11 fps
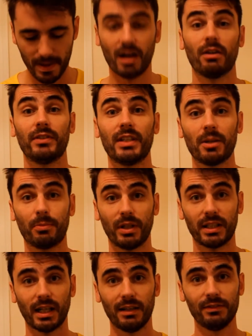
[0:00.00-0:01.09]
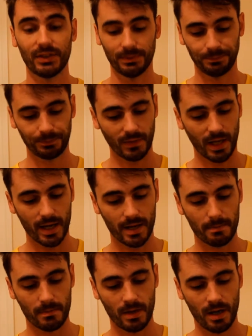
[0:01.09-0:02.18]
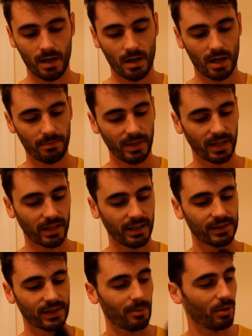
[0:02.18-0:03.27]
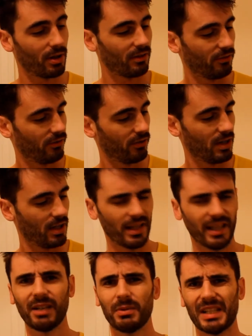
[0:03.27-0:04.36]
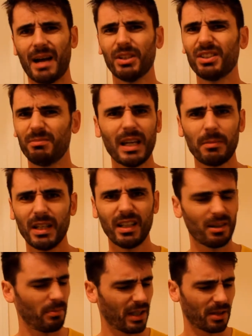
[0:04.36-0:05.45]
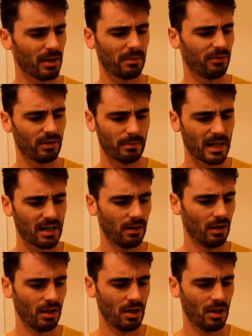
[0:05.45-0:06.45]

pair of neoprene gloves. I picked these up off, I think it was Amazon maybe. I picked them up for about,